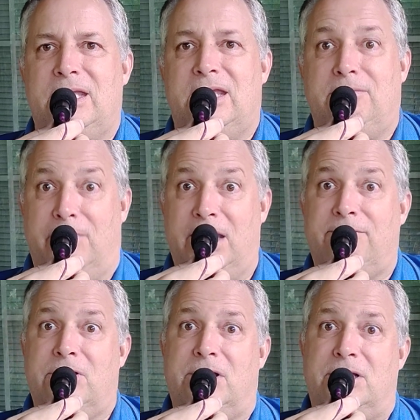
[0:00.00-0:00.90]
It may
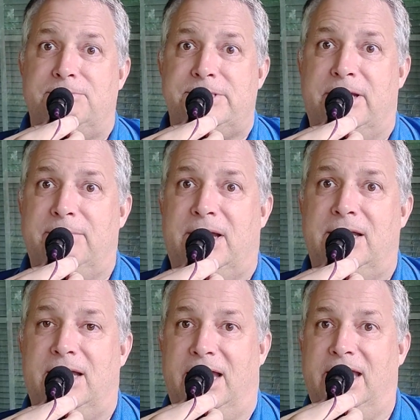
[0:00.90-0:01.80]
have gone up some.
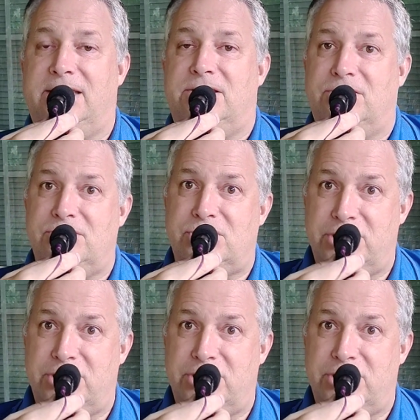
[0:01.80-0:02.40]
I ate those